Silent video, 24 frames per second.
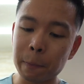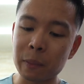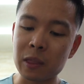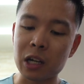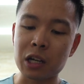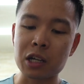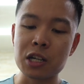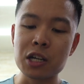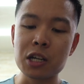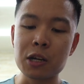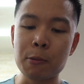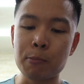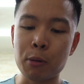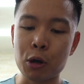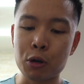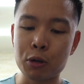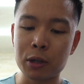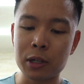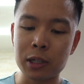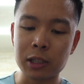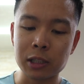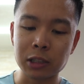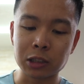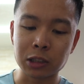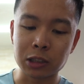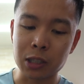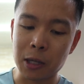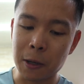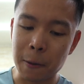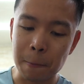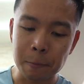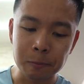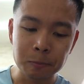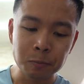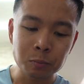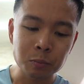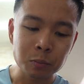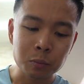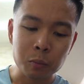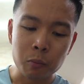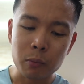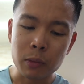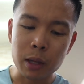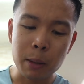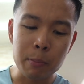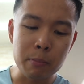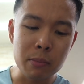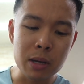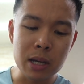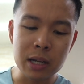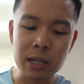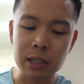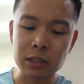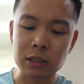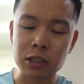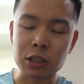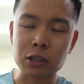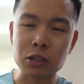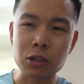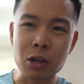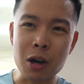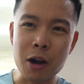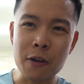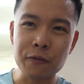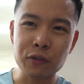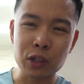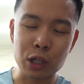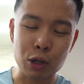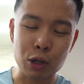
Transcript: The key component is the meat. It's just soft